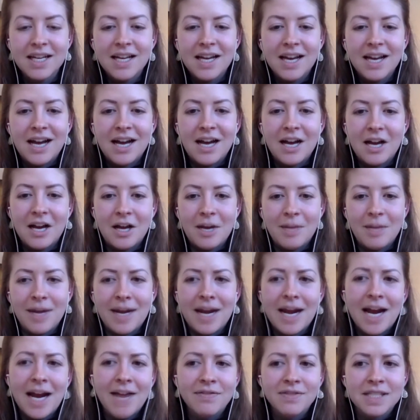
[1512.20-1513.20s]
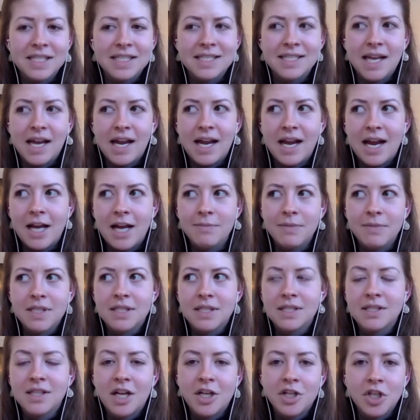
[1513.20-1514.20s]
And I have to say, I'm in
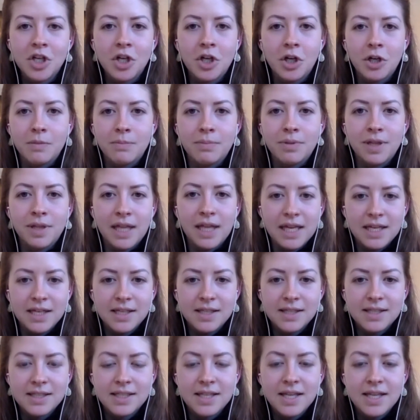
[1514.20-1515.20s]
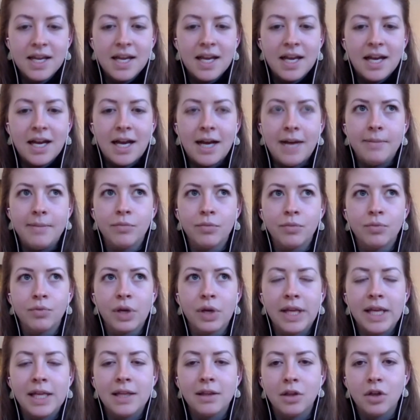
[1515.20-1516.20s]
such a good place. I'm
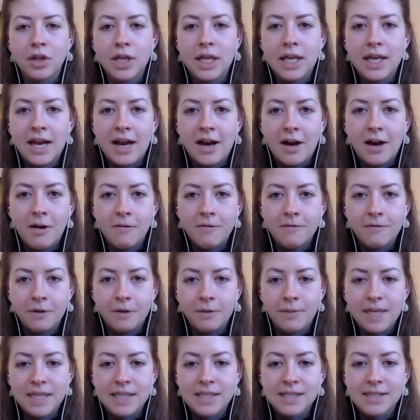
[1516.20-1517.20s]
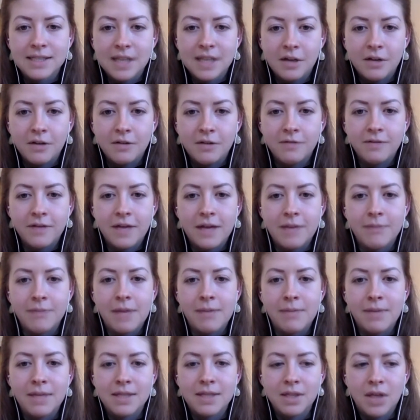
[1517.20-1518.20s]
really looking out for myself and
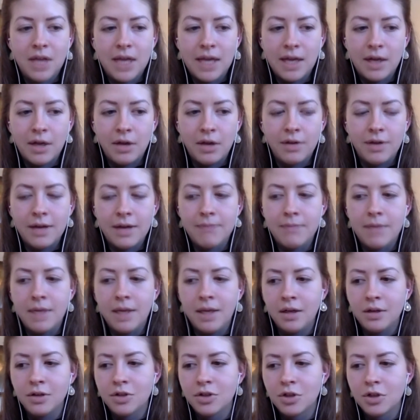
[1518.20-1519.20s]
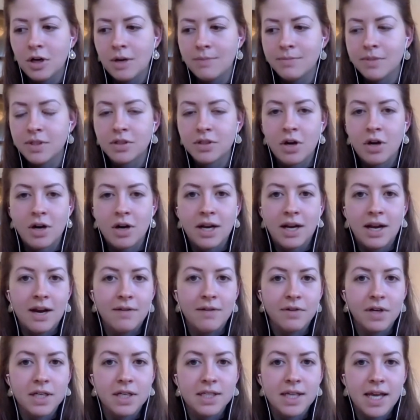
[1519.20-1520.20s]
my mental health. I'm making sure I'm starting
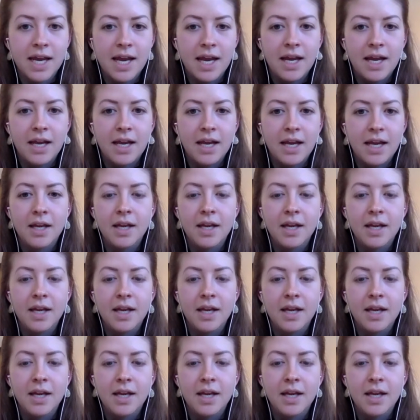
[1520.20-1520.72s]
every day